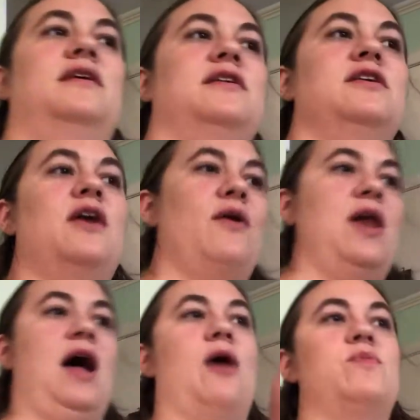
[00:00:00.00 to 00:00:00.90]

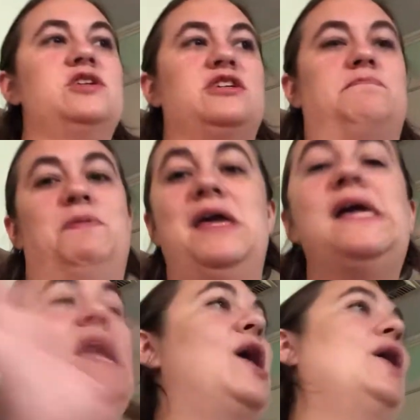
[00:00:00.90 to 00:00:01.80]
and I would just
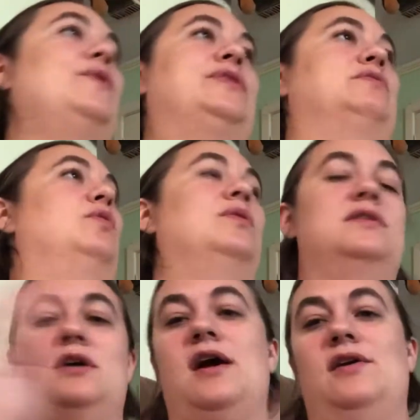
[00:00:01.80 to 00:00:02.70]
pig out the whole
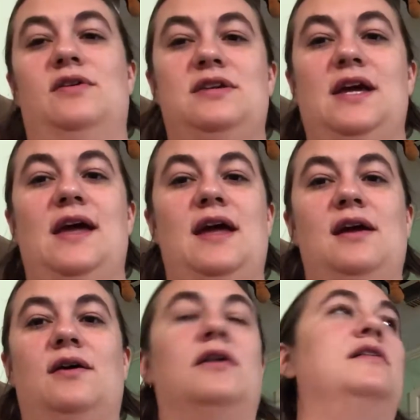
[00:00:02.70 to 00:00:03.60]
entire
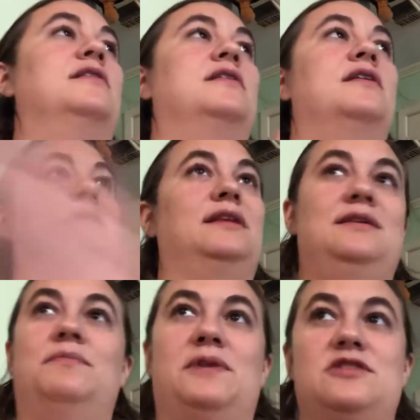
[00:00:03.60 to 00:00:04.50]
day on
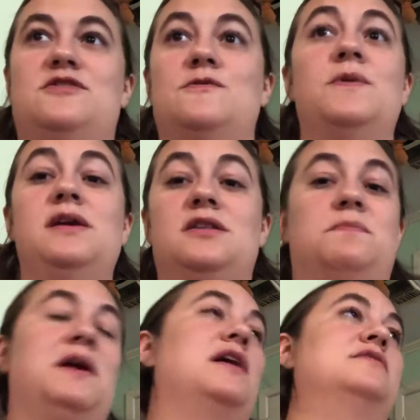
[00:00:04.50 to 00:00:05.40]
nothing but sweets
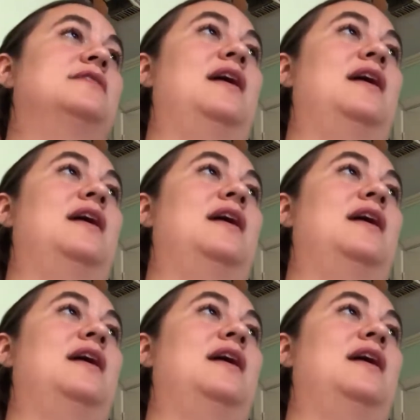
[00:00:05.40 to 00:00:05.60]
because